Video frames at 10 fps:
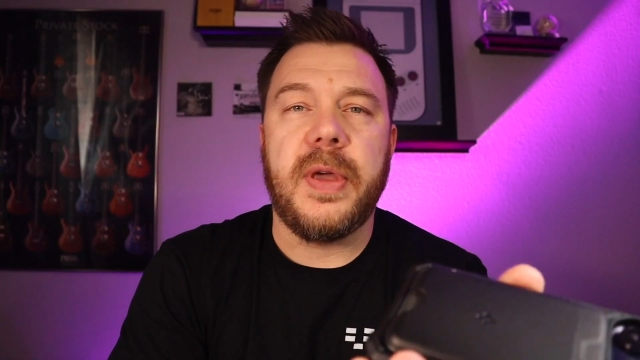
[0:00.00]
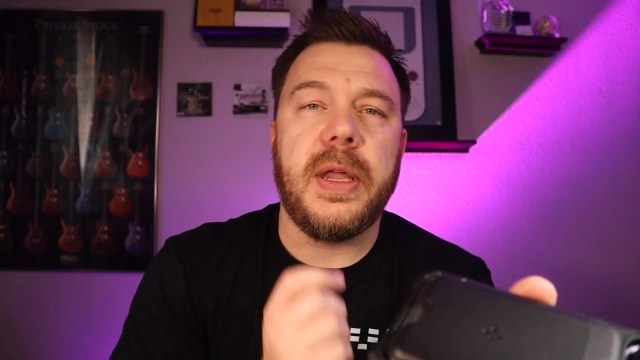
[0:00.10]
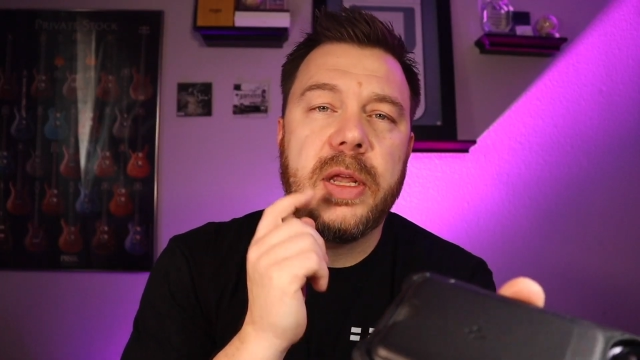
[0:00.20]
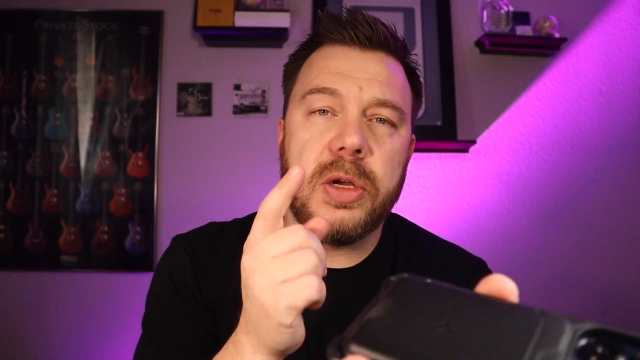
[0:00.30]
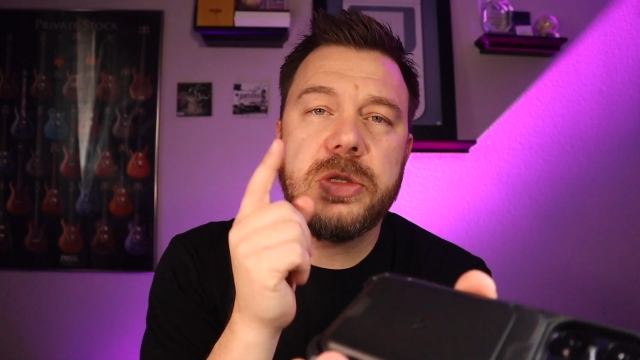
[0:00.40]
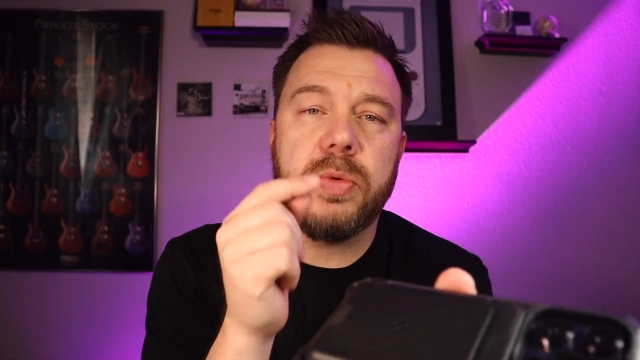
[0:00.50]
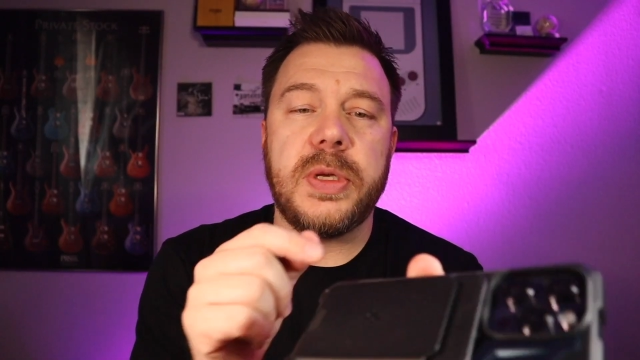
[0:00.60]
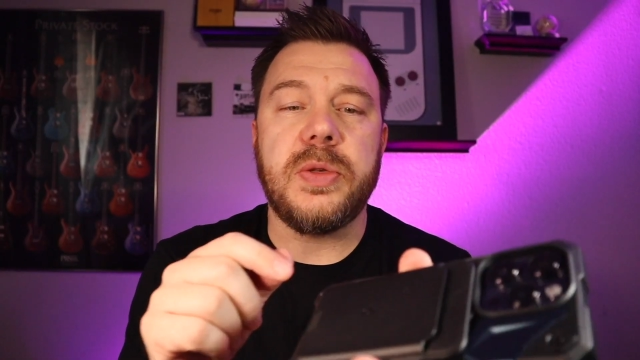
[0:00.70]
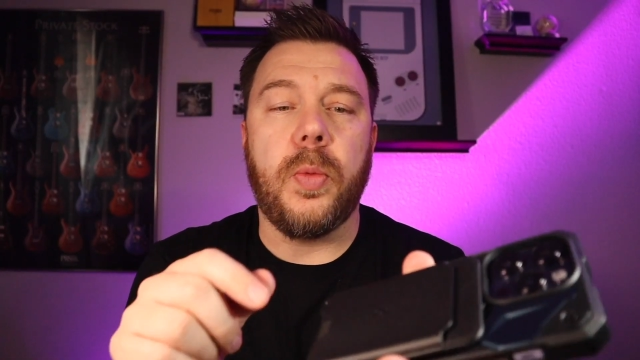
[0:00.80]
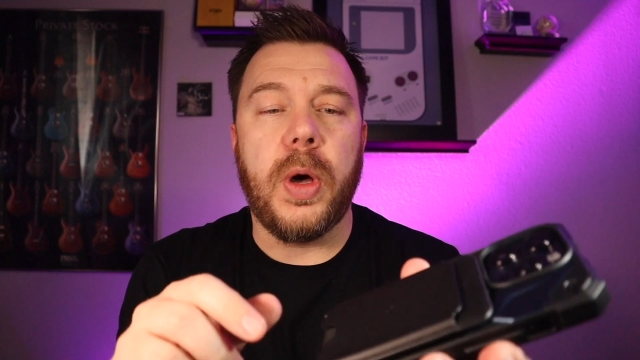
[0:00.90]
and here's the
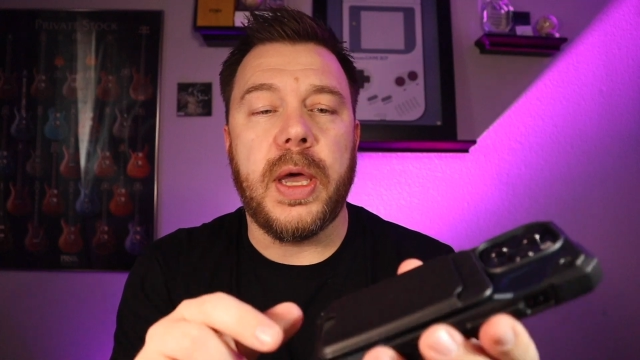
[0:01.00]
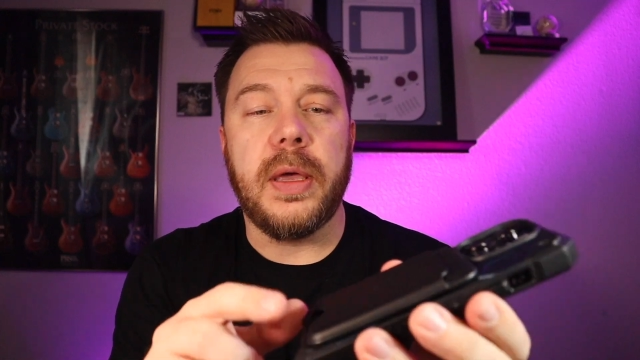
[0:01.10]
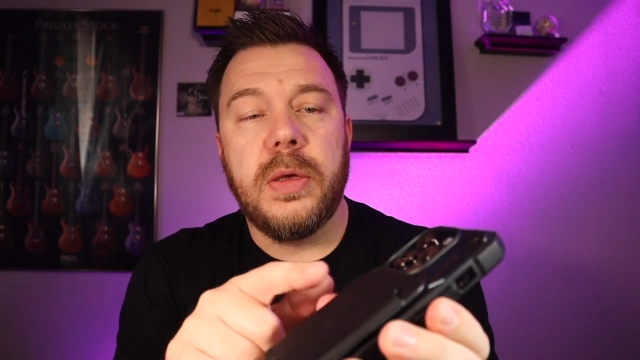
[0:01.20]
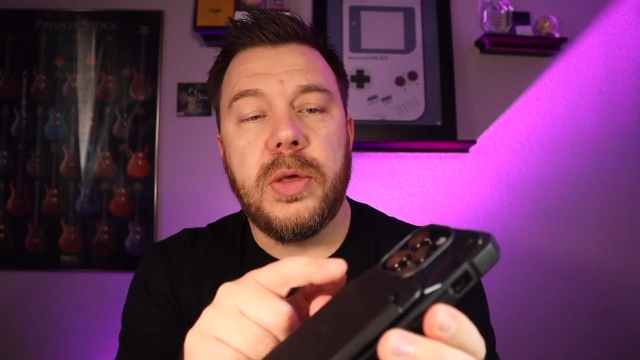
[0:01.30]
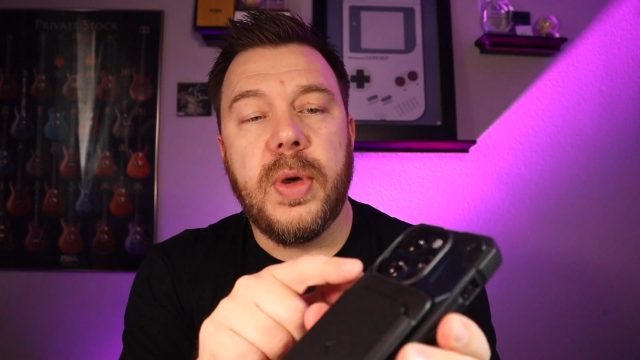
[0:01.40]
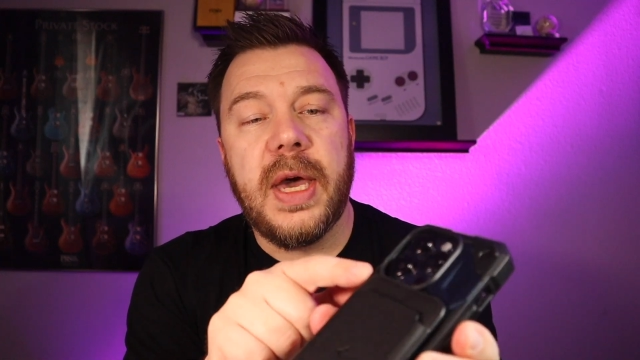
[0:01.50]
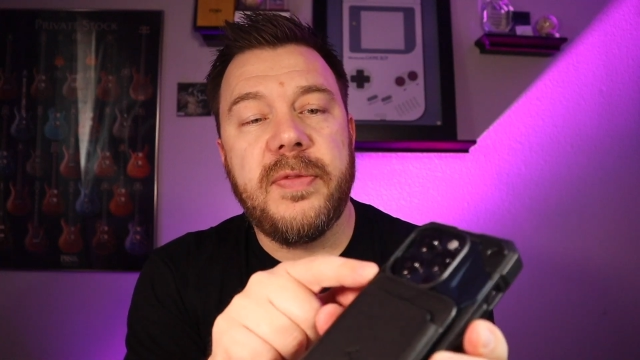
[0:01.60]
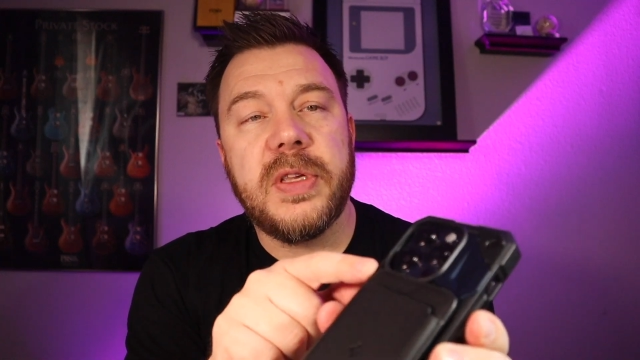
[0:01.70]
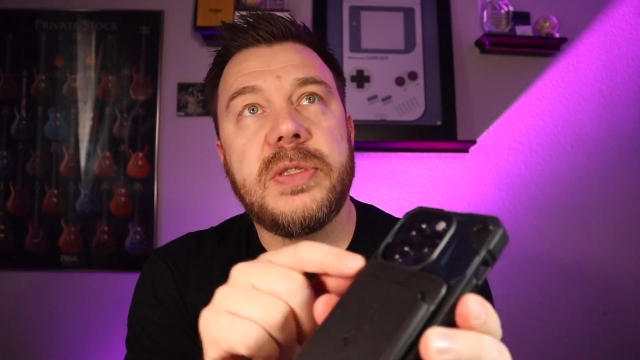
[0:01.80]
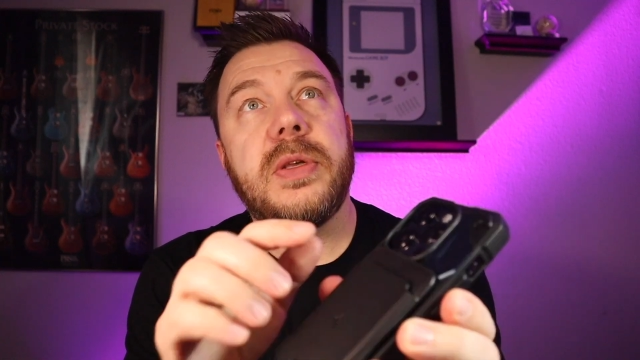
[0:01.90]
reason why. You have
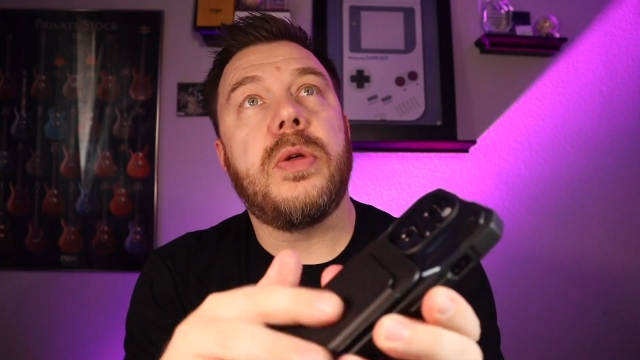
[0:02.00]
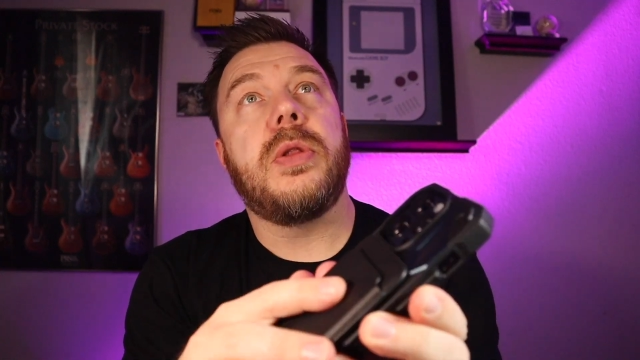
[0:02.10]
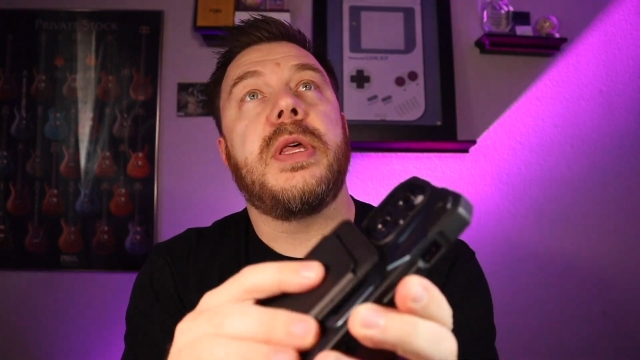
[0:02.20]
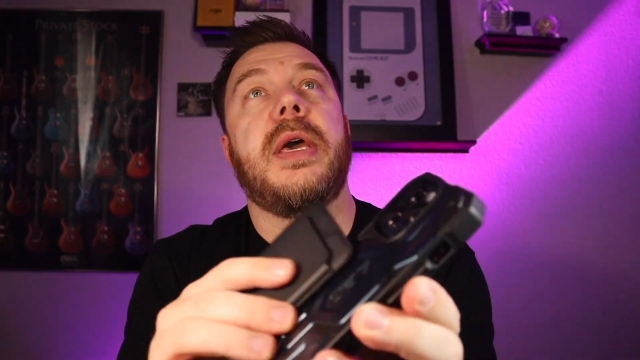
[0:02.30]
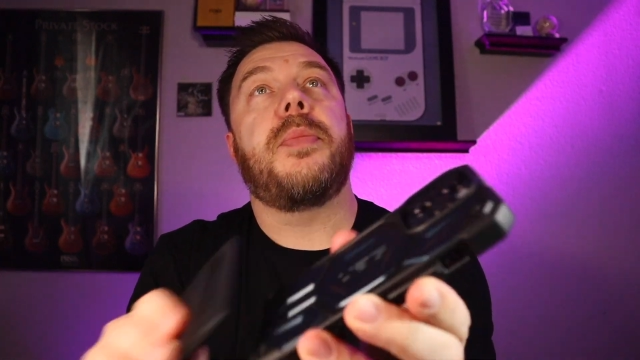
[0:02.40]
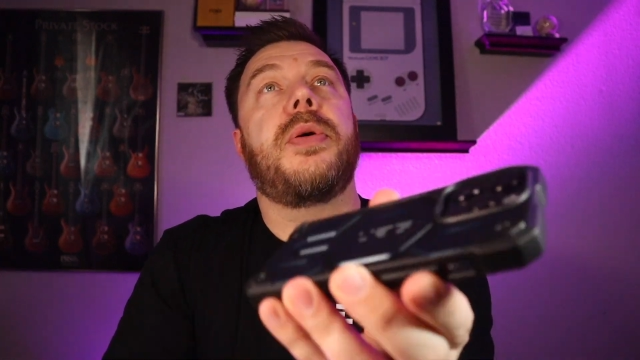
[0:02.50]
this little lip